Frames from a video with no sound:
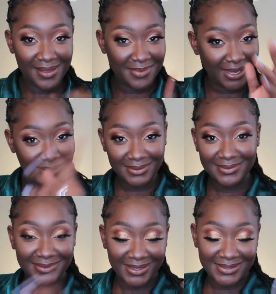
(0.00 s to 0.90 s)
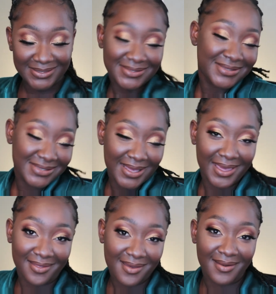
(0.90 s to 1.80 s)
Let me get this
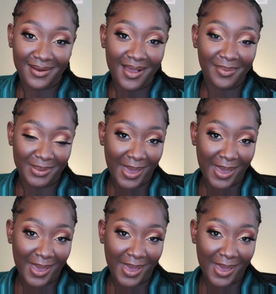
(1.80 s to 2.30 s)
together and then I'll be